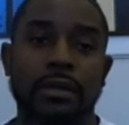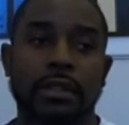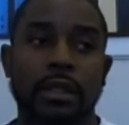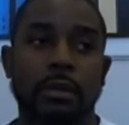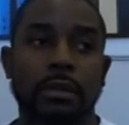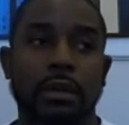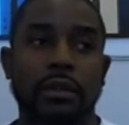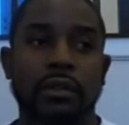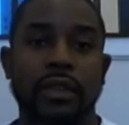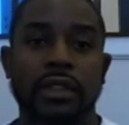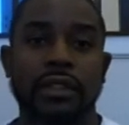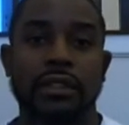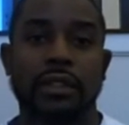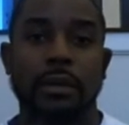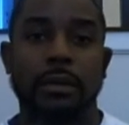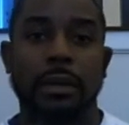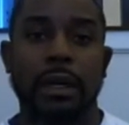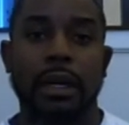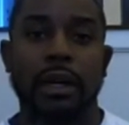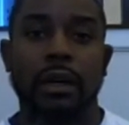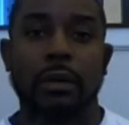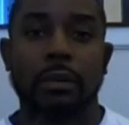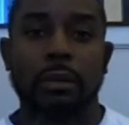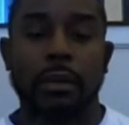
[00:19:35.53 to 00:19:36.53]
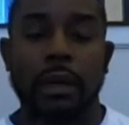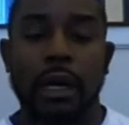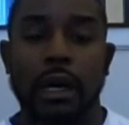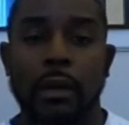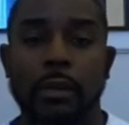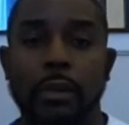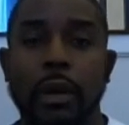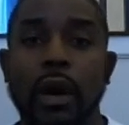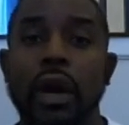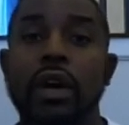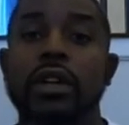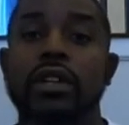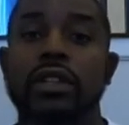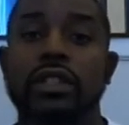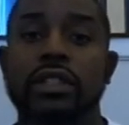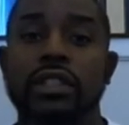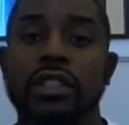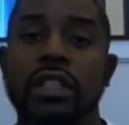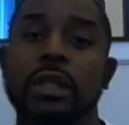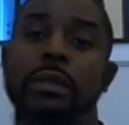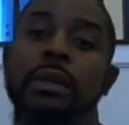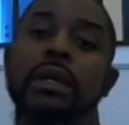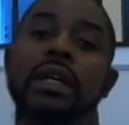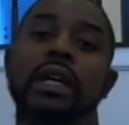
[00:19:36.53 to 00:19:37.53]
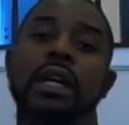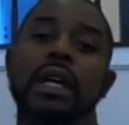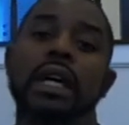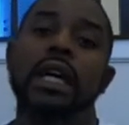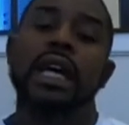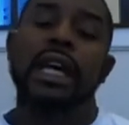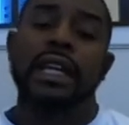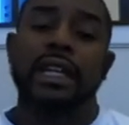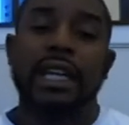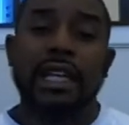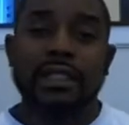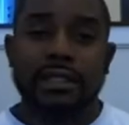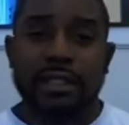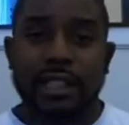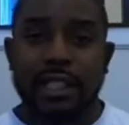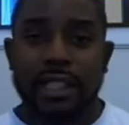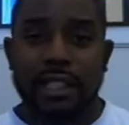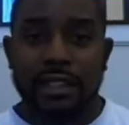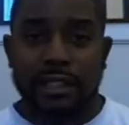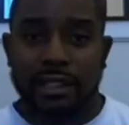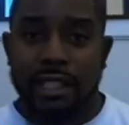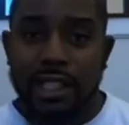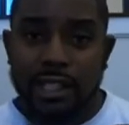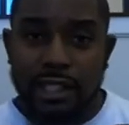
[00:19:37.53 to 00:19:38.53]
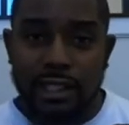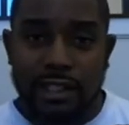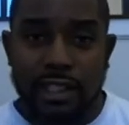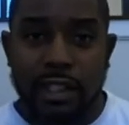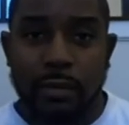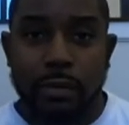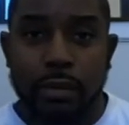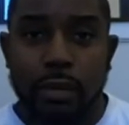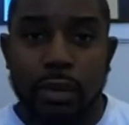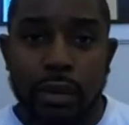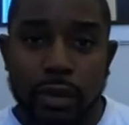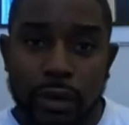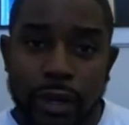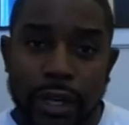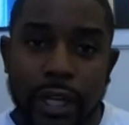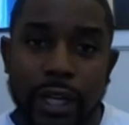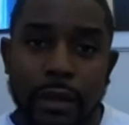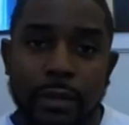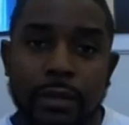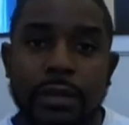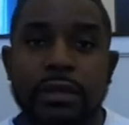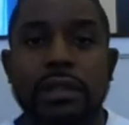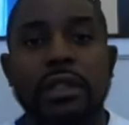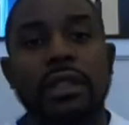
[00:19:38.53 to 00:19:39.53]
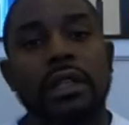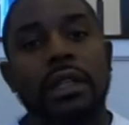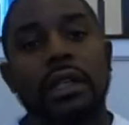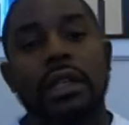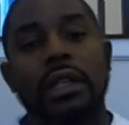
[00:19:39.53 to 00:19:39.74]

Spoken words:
Some of it's about a partnership, and that's the contingency programs.